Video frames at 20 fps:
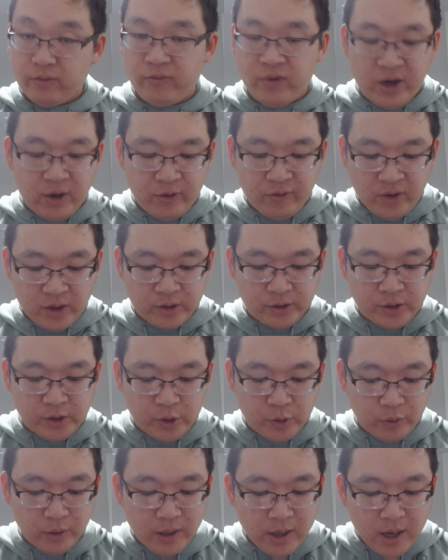very, very
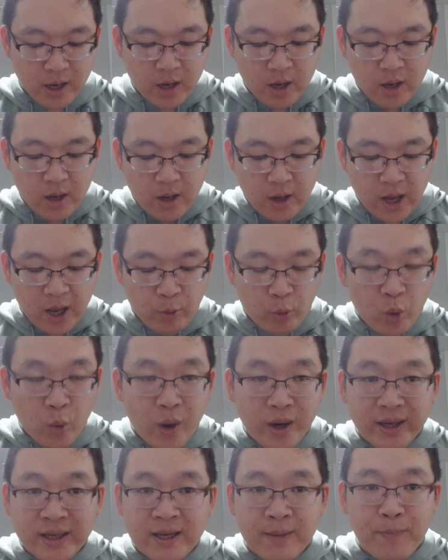soon. And we
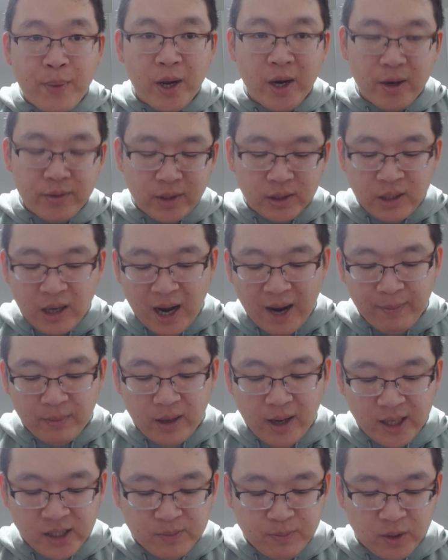want to compare the
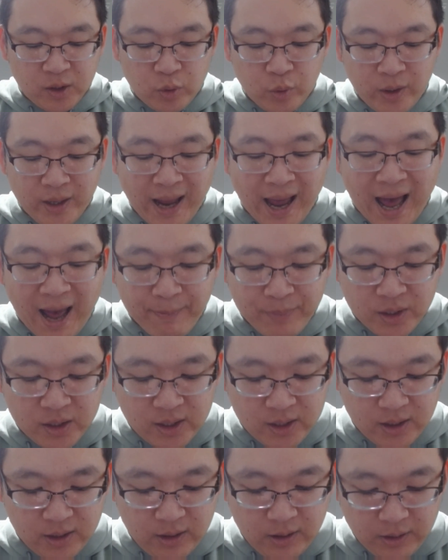timelines between Happy
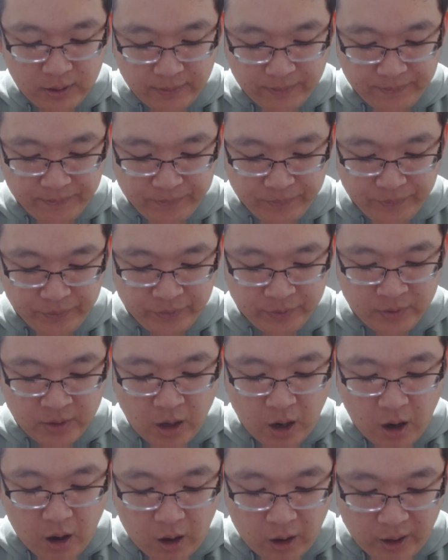Tea,
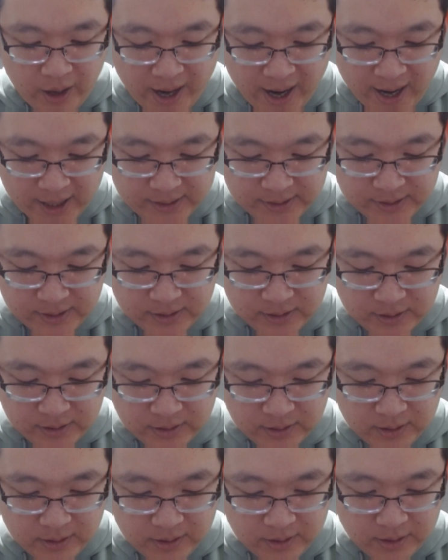RS,
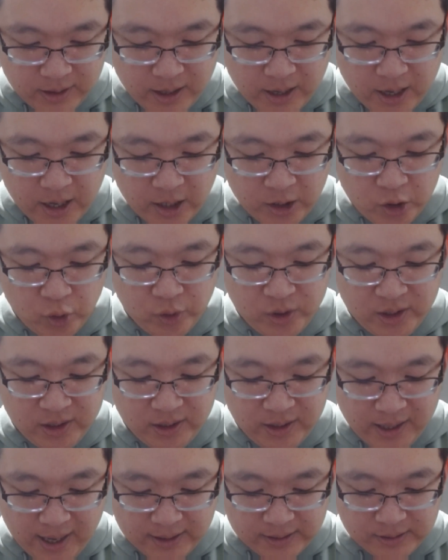and
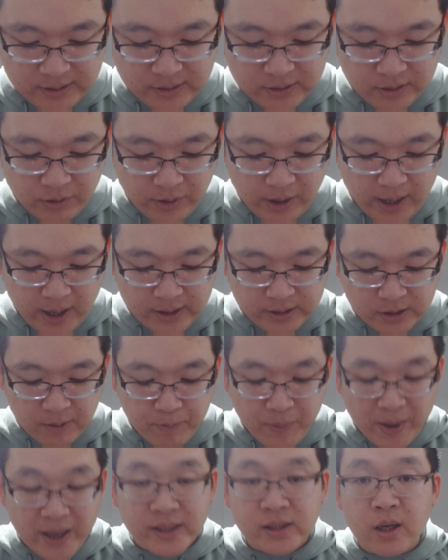UTS. Okay, so
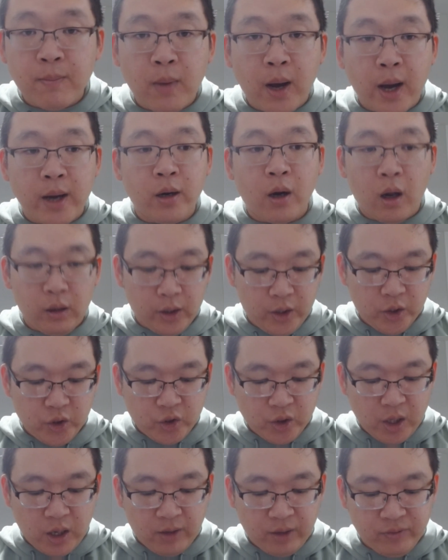based on my
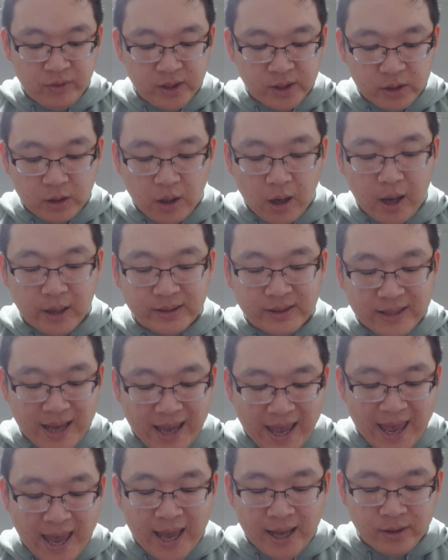knowledge of these stocks
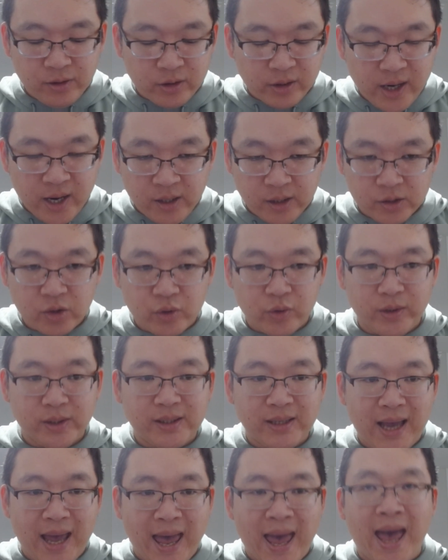and their
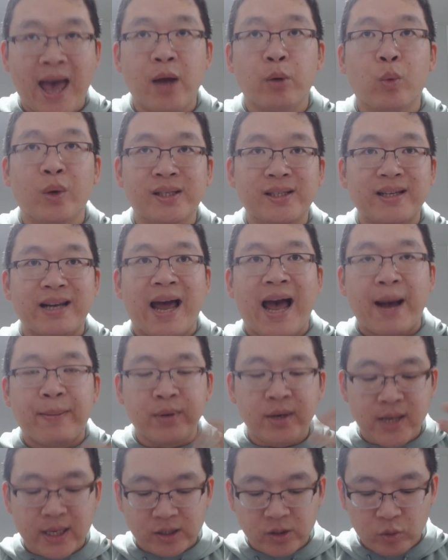industries and what's going to
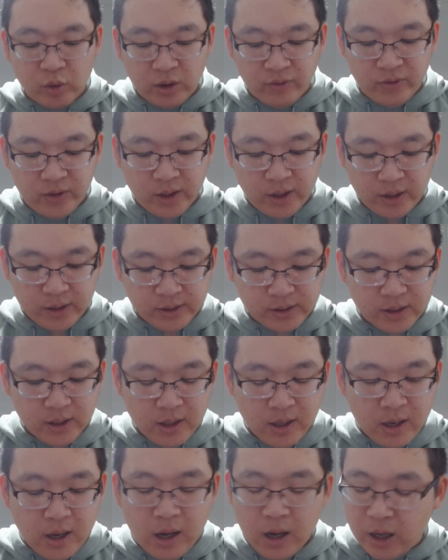happen next 12 years,
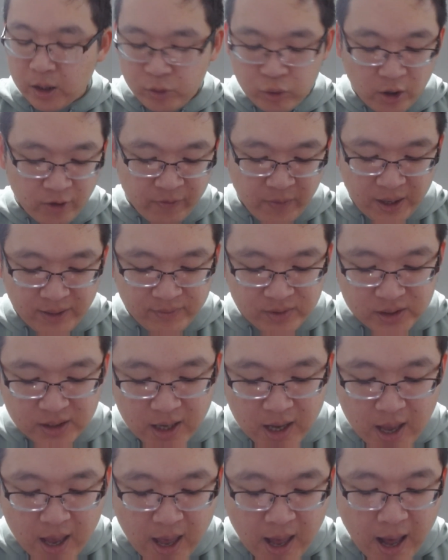12 months,
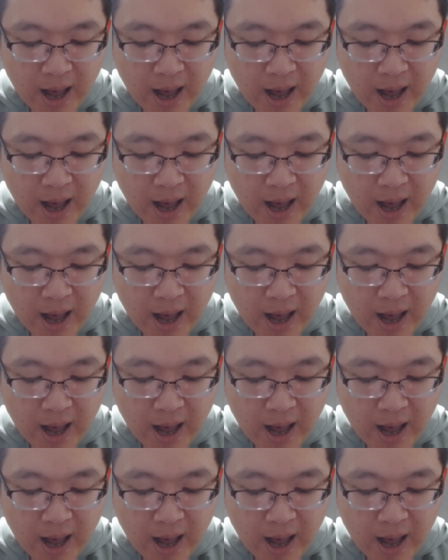